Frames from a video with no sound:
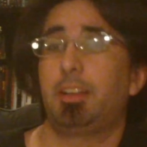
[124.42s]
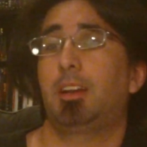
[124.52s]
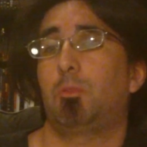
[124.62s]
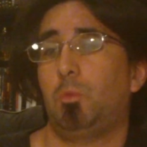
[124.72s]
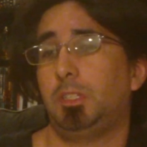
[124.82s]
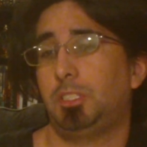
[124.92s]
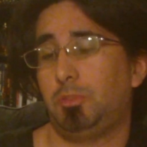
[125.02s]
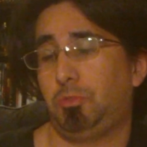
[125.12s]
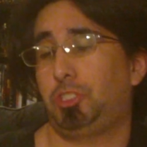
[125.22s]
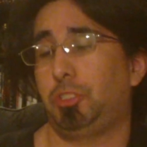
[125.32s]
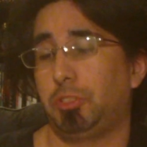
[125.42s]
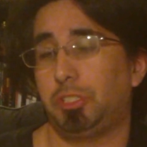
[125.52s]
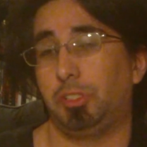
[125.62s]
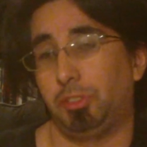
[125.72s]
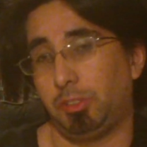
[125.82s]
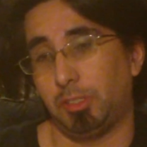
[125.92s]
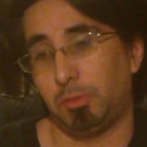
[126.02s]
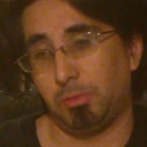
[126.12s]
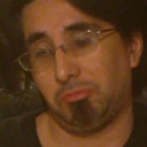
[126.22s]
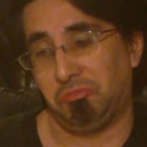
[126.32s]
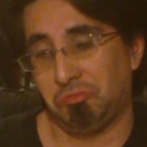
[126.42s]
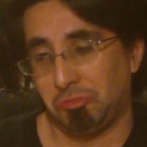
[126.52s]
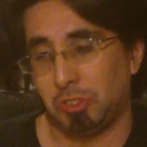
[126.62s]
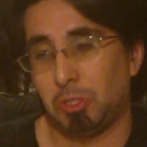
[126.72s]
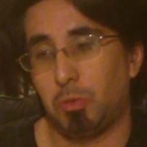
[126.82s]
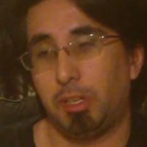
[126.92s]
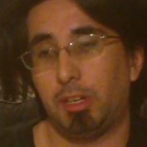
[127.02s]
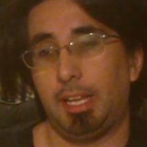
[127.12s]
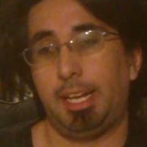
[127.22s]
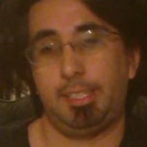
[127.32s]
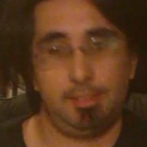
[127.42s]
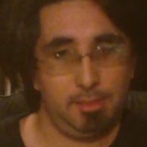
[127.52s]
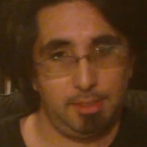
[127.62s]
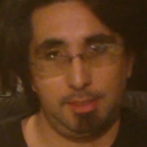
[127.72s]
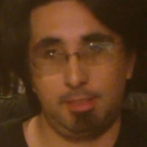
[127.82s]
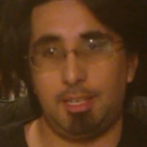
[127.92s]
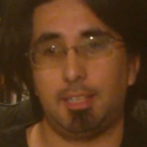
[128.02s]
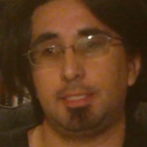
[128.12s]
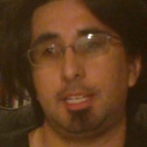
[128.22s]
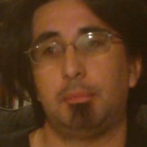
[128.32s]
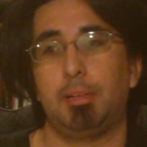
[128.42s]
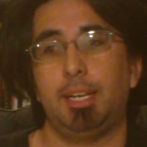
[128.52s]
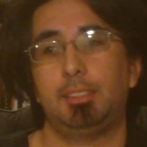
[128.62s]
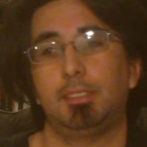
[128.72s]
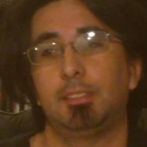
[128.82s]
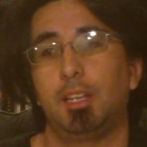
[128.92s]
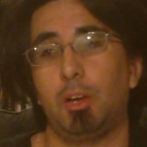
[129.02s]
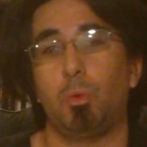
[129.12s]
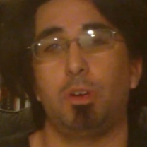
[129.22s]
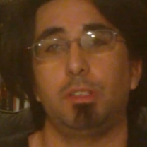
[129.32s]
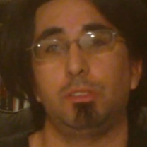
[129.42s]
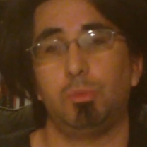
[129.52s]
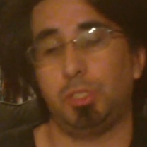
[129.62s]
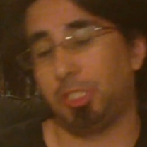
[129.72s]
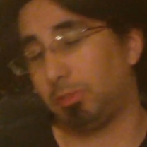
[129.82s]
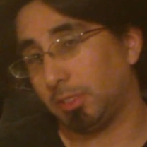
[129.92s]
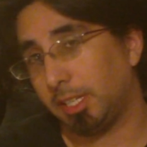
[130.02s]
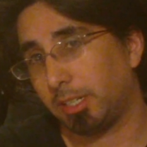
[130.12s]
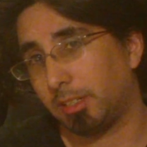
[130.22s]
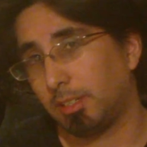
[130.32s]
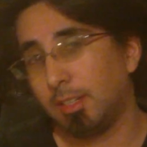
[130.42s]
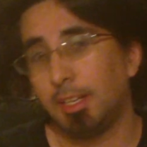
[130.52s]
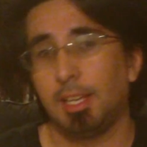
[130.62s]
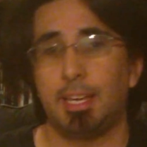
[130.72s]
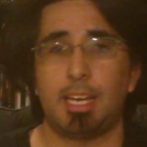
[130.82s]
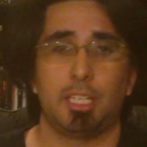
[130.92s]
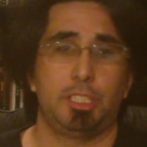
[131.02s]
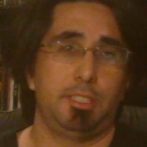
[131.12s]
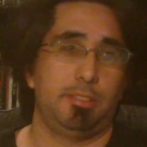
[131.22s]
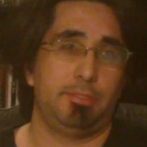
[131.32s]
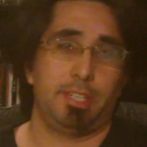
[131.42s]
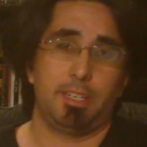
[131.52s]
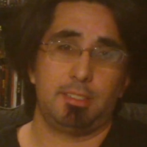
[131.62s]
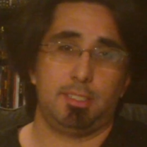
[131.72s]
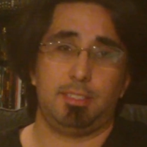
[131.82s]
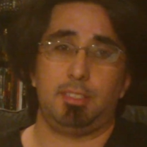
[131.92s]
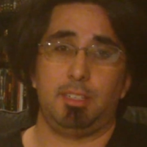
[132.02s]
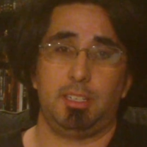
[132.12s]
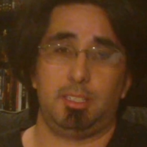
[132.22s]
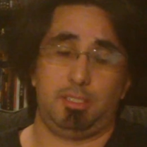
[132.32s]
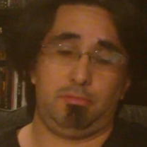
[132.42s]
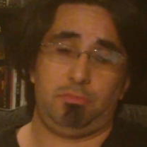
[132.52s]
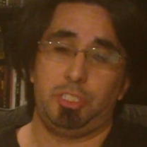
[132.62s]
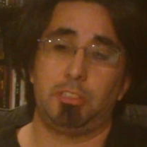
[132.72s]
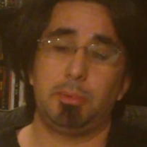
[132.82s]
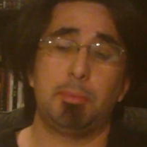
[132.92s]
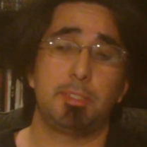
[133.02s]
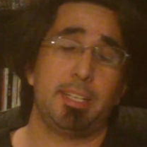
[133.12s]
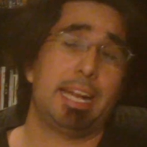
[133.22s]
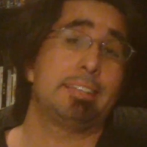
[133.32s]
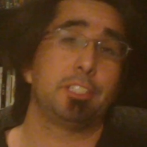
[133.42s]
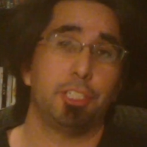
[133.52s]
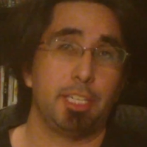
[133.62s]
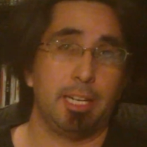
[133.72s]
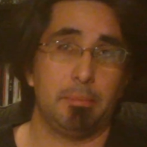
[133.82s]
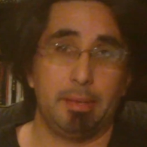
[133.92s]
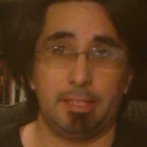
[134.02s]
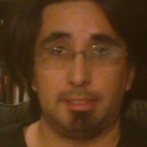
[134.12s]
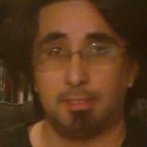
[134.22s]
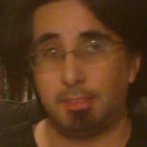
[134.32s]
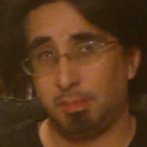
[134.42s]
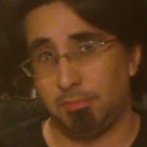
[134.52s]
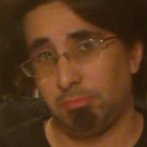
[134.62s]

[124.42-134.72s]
Here, once she returns to Wonderland, it's not the same place it was when she was little. She figures she remembers it as a dream, but it's